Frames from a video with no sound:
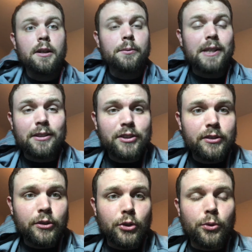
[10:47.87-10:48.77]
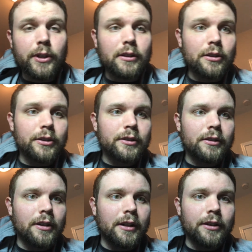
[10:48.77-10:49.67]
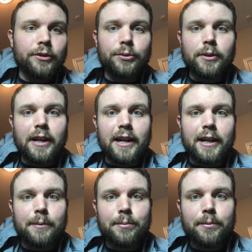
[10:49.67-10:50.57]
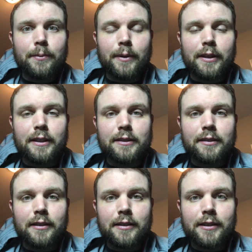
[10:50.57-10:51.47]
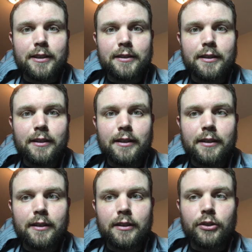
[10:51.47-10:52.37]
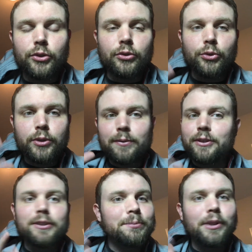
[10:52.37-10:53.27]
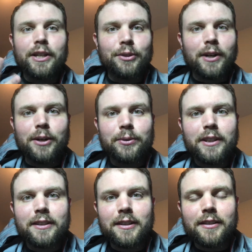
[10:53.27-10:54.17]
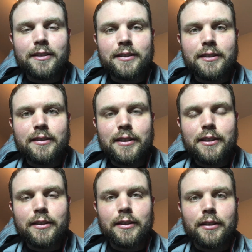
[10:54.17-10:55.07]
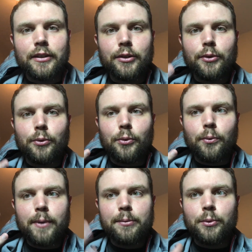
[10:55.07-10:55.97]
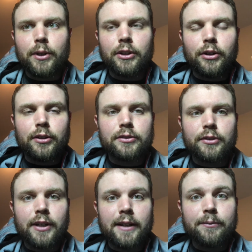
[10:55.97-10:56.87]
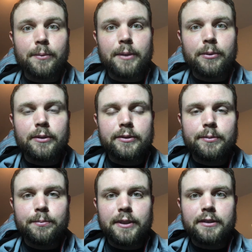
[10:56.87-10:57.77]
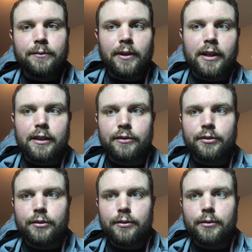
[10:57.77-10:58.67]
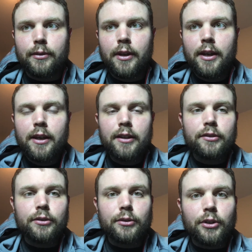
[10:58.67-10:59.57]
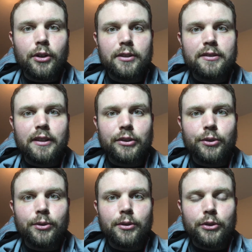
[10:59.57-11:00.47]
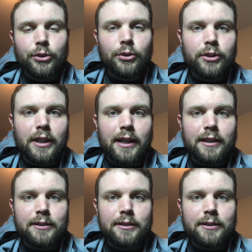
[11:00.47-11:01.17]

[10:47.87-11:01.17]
That was just a quick look through the app. It's you can just play around with it to see maybe what cards you have, and maybe specify it to cards that you're looking at